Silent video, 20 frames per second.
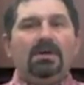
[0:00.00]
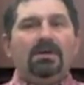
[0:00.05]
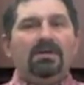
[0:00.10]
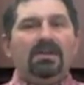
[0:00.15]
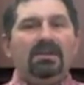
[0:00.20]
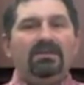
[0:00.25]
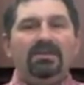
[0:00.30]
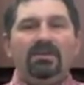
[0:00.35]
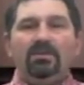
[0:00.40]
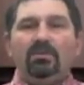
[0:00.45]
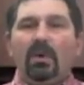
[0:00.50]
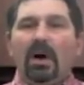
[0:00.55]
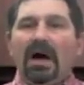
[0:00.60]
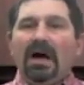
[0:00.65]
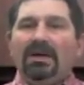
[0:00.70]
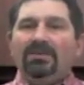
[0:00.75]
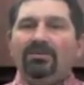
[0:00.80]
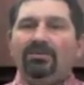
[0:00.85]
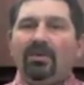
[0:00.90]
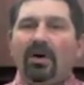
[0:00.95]
This is
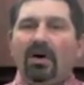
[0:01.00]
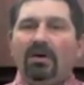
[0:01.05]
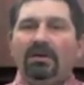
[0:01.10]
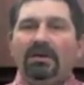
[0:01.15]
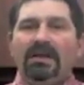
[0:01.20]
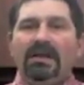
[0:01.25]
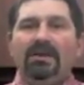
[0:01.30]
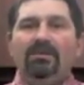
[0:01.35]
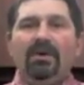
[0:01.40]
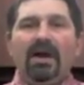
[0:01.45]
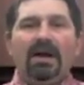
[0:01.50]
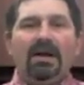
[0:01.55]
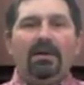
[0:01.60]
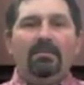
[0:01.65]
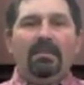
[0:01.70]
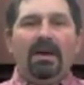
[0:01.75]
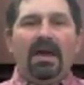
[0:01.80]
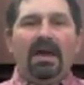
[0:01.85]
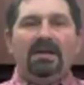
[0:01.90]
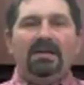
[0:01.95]
why I strongly
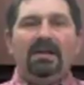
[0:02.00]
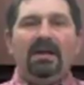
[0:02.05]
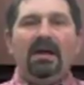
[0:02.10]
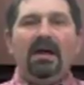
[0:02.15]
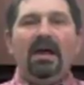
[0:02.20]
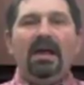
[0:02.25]
recommend